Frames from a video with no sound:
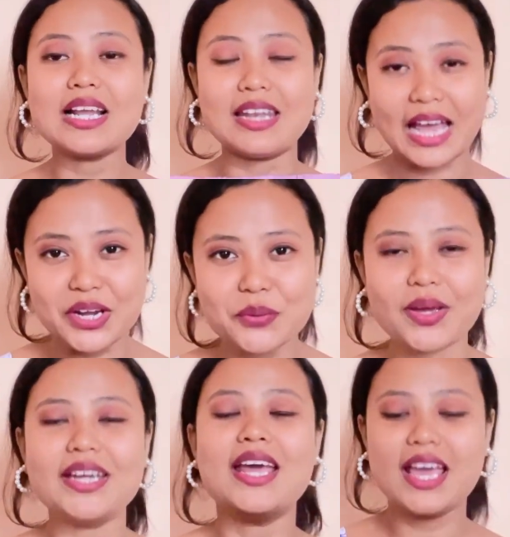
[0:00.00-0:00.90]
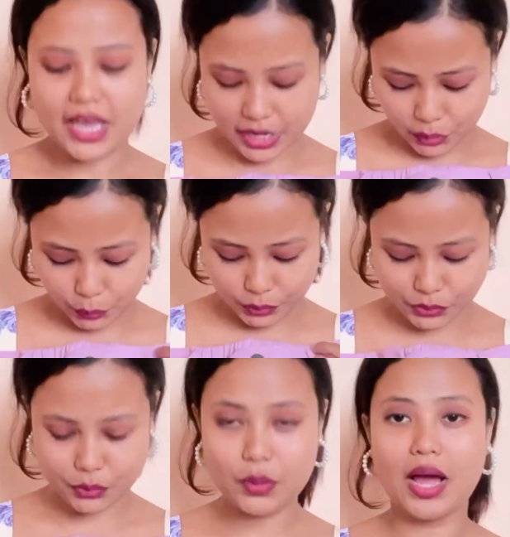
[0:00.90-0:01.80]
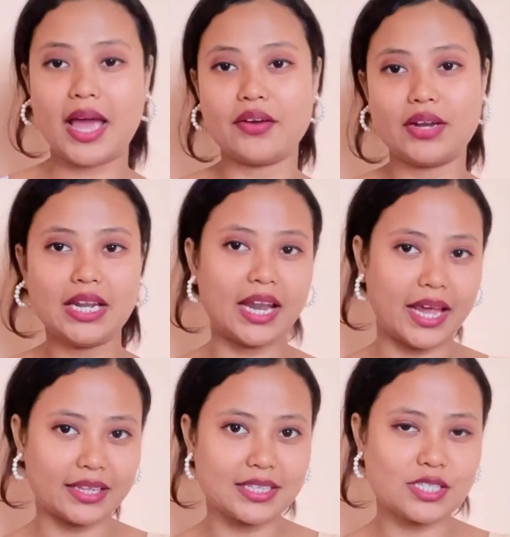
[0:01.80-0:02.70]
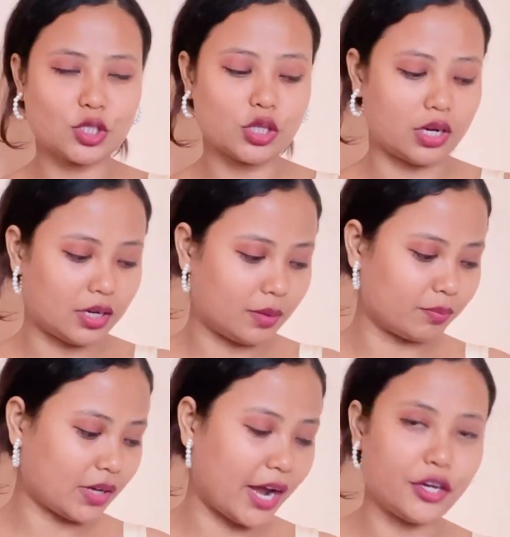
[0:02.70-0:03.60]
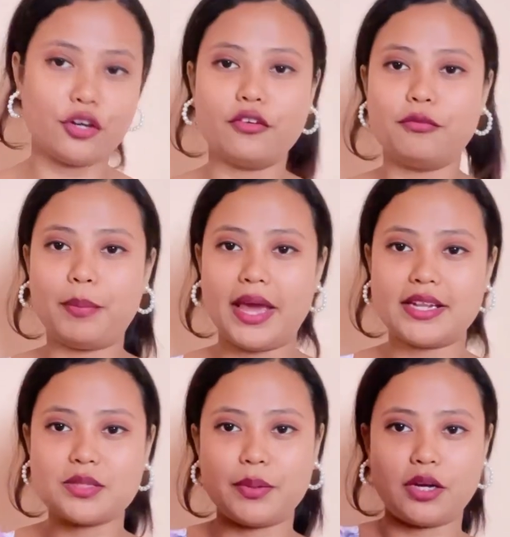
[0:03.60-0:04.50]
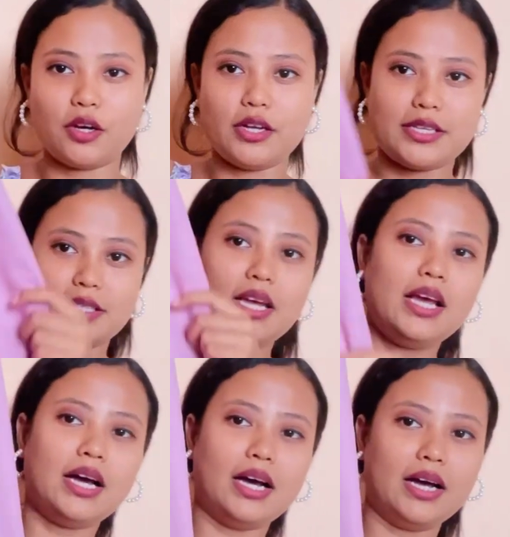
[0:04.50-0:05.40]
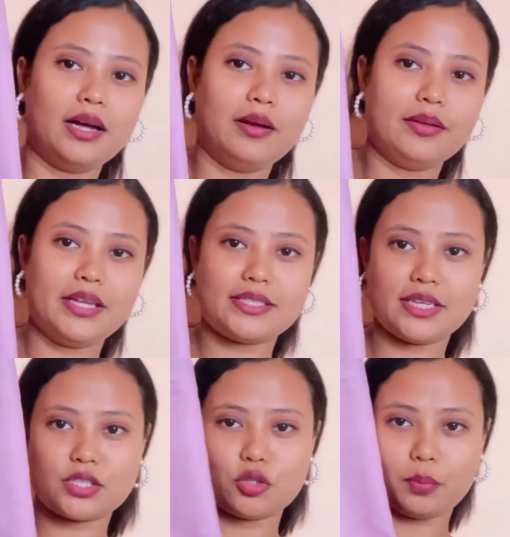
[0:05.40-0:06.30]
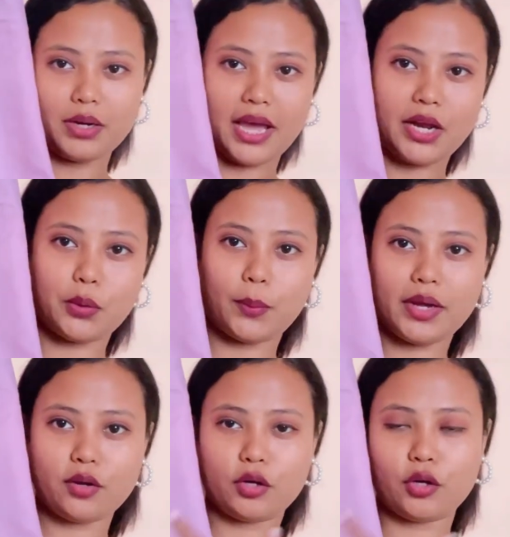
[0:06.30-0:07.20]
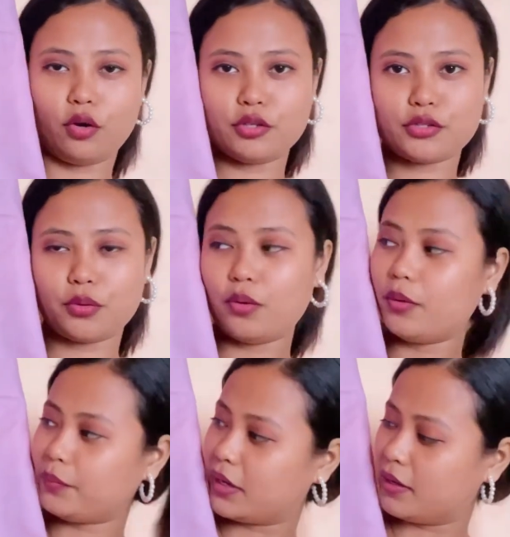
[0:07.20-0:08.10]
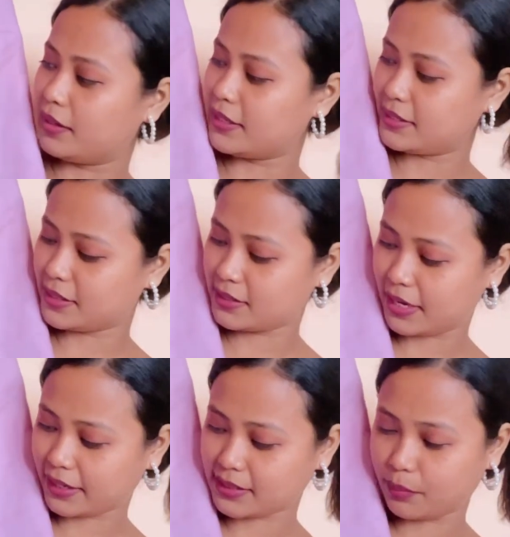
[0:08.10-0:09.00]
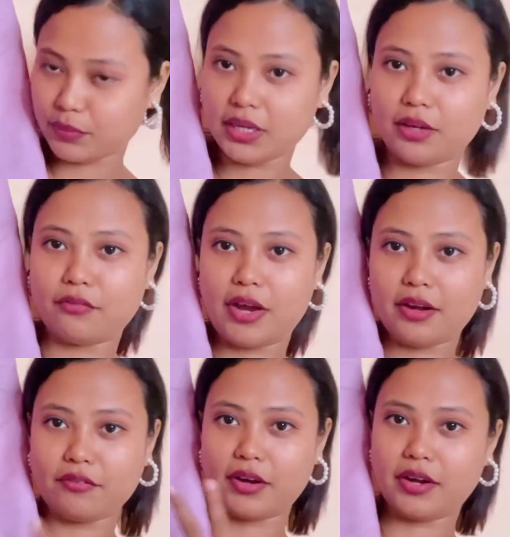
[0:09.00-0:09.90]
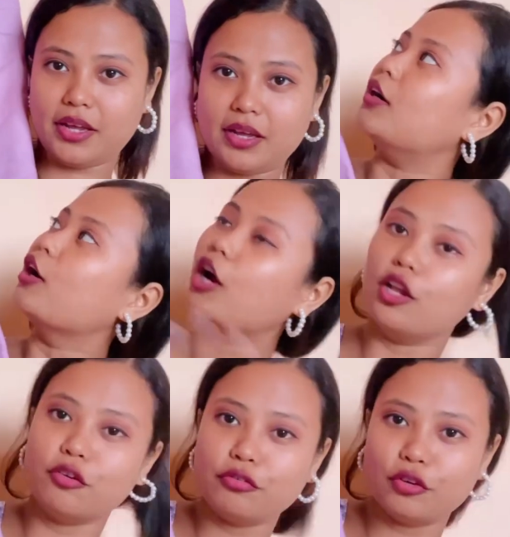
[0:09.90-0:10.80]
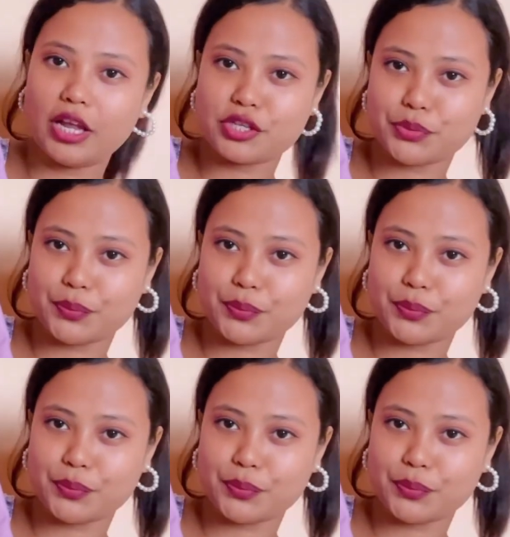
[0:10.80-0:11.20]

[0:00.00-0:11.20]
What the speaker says: lightweight and also I really like this kind of pants because This is super lightweight, and also this is like something very, very colorful as